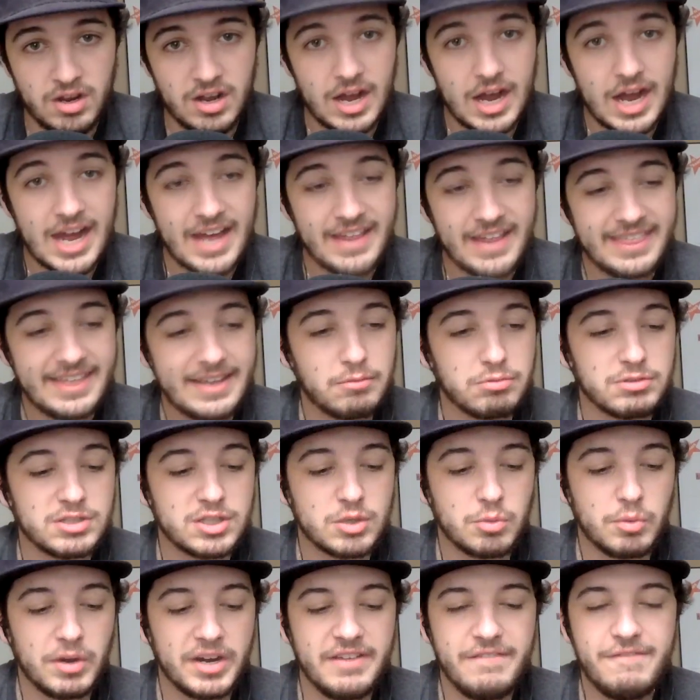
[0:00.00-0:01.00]
Uh, I think it was
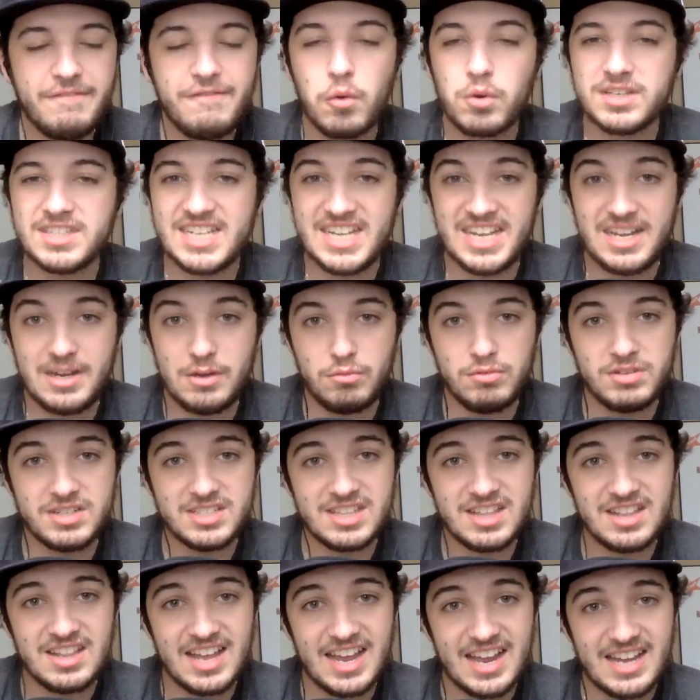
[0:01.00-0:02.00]
2014
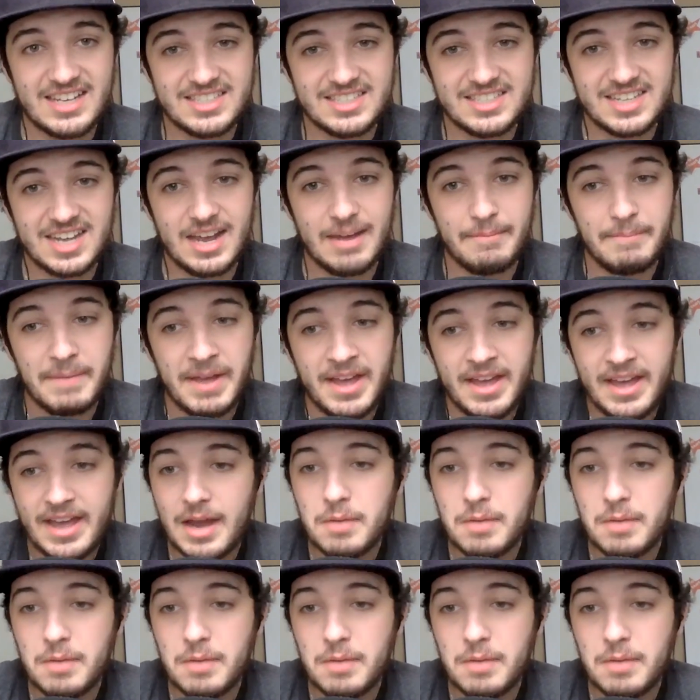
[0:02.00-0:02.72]
was the last time.